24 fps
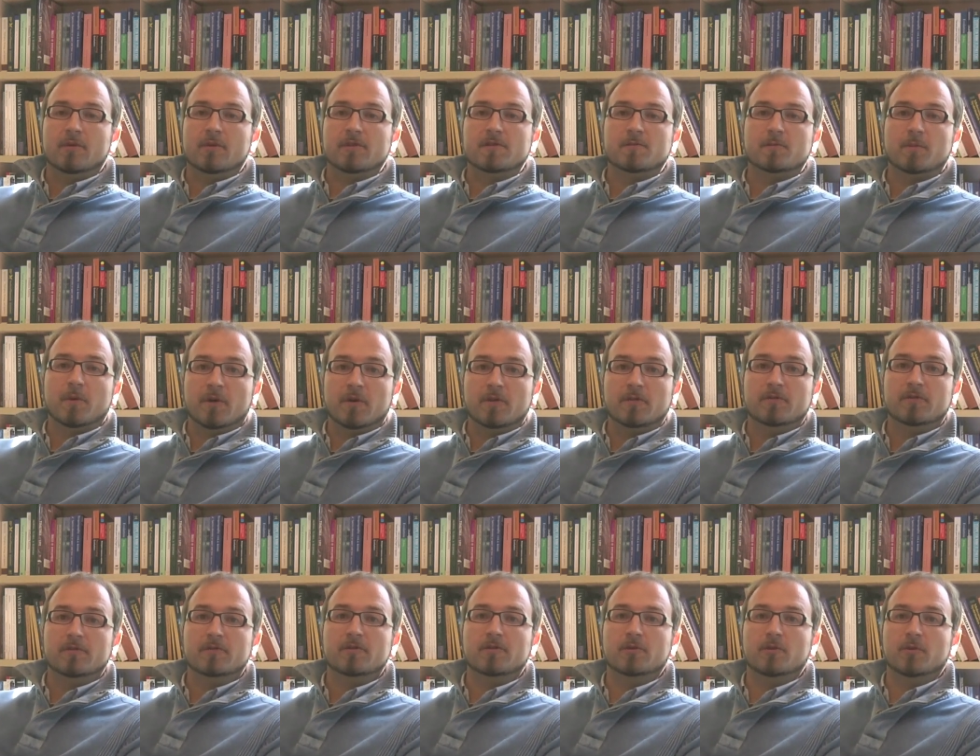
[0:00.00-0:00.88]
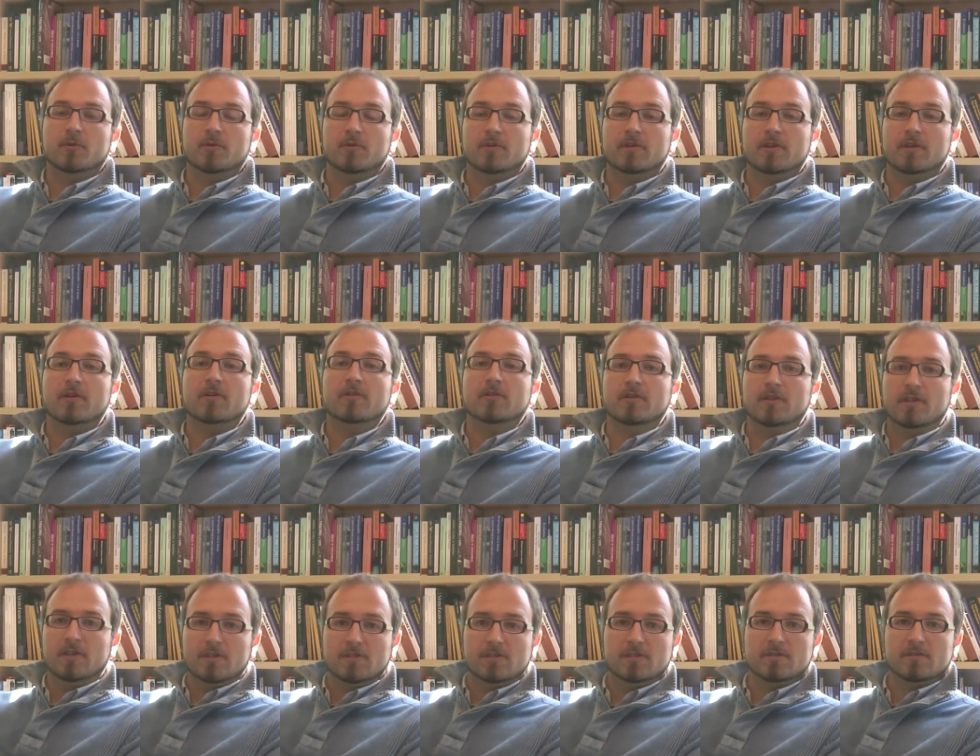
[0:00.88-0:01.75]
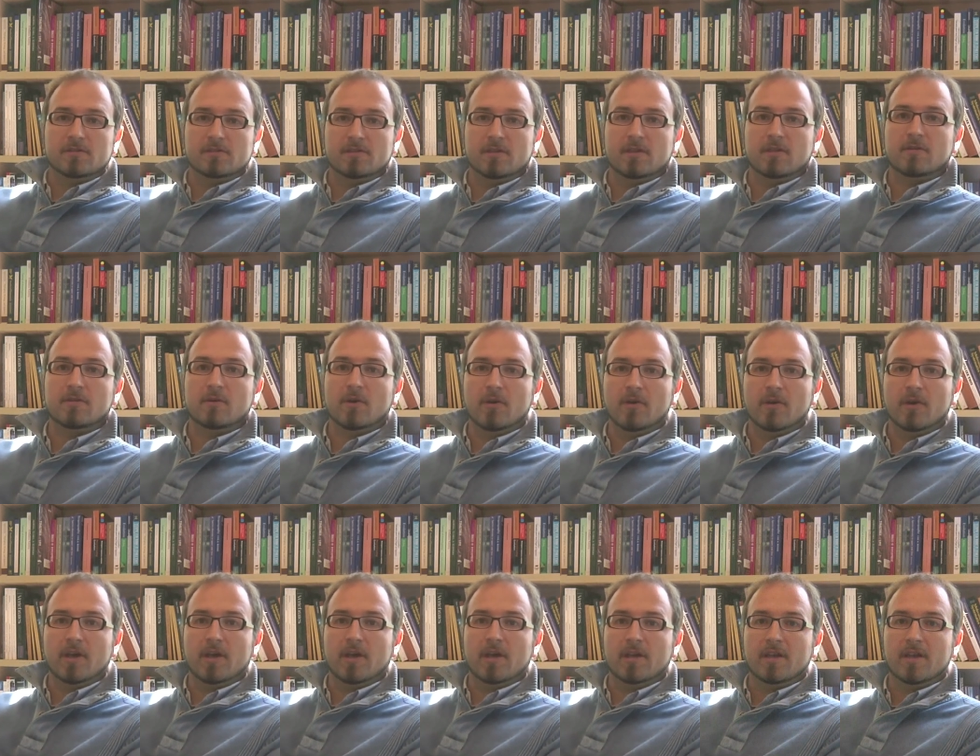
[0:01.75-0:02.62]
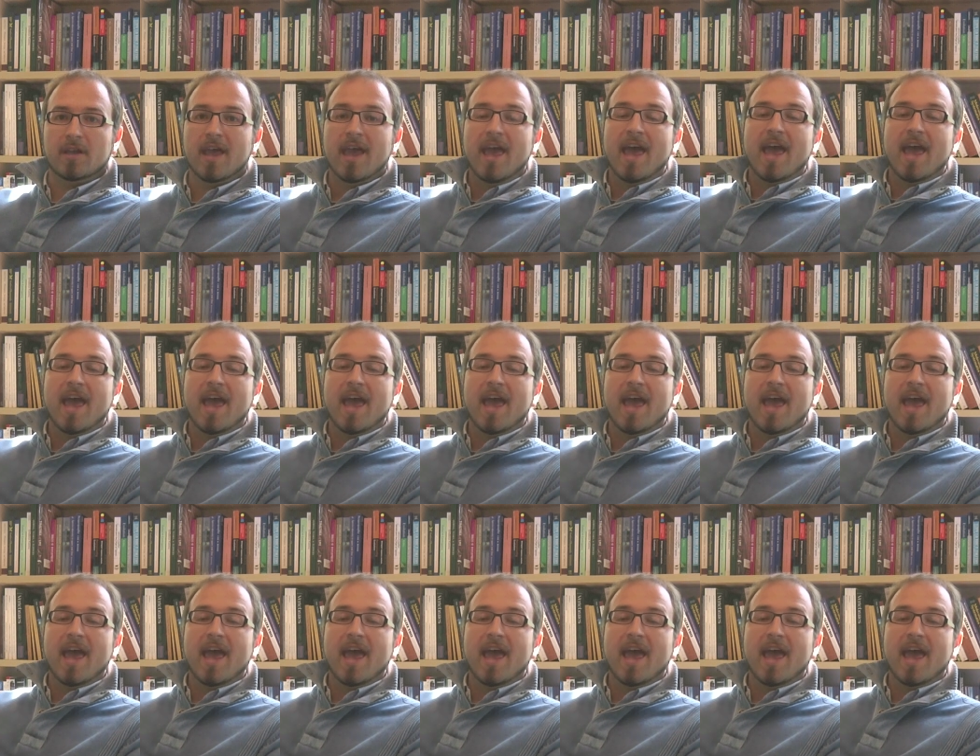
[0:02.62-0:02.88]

respond to the conditions they grow in